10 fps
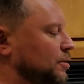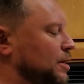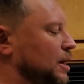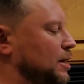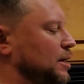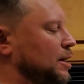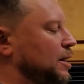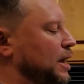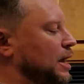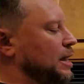Okay,
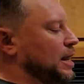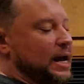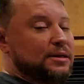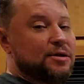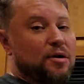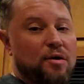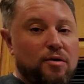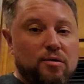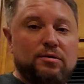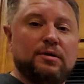and as a
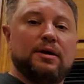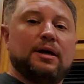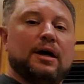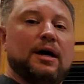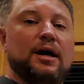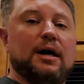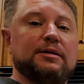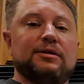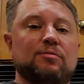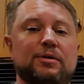whole, I
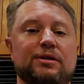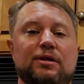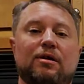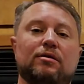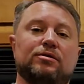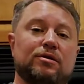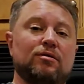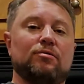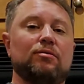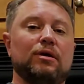just want you to notice
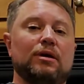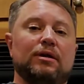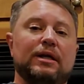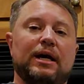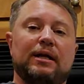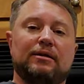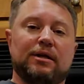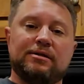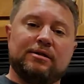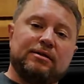too that
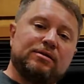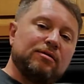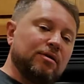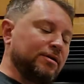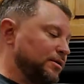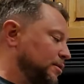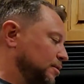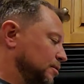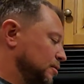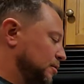doesn't this look
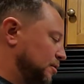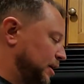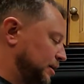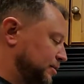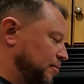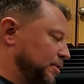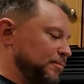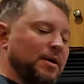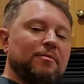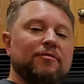like something
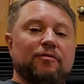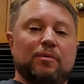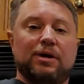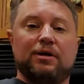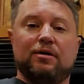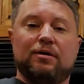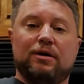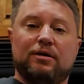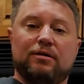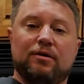maybe familiar
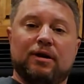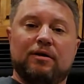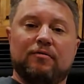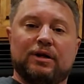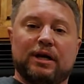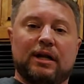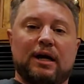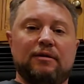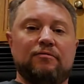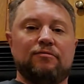in your everyday
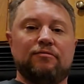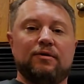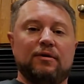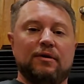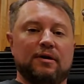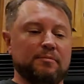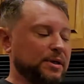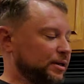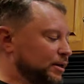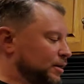life? I
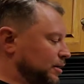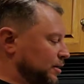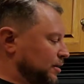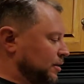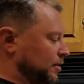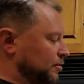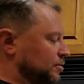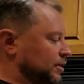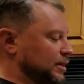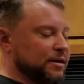mean, it
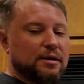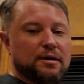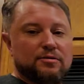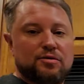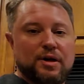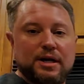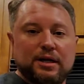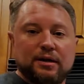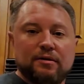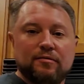looks like a
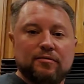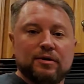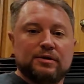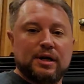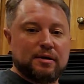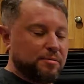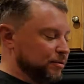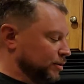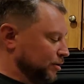tree, for example.